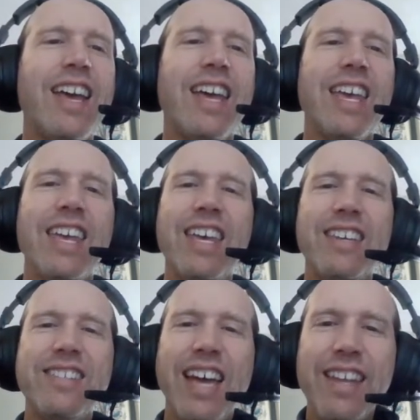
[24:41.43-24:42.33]

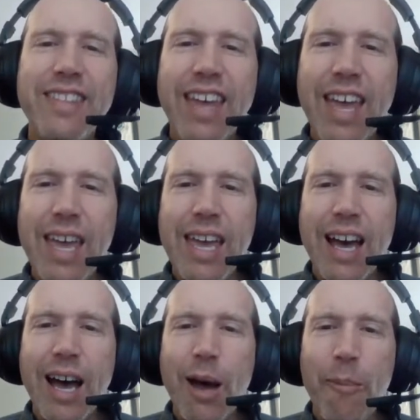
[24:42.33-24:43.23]
is that they
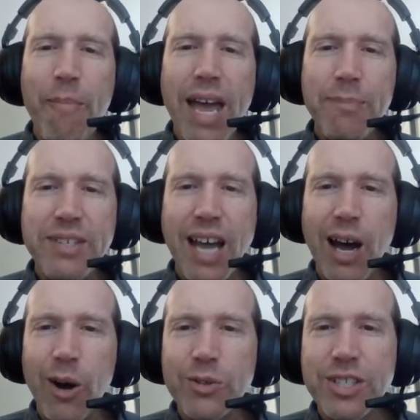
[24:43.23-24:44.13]
mapped
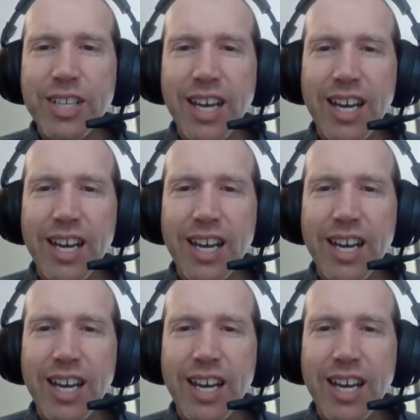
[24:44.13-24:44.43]
out,